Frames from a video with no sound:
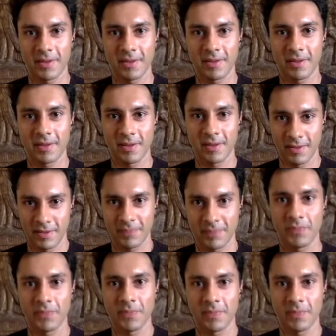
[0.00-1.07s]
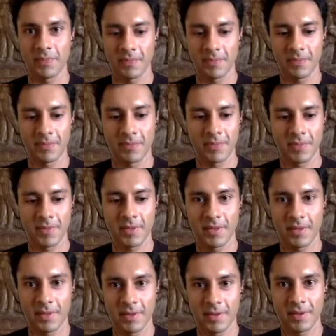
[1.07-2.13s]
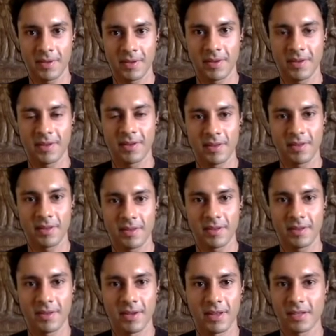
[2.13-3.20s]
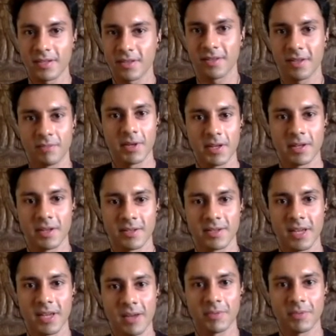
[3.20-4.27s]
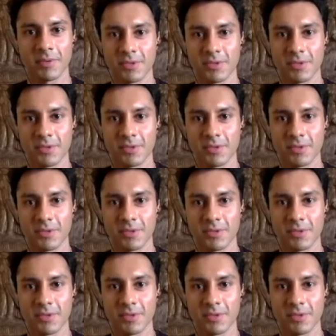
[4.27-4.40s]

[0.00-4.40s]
escape, maybe that would help. Yeah, that's the thing. My escape is not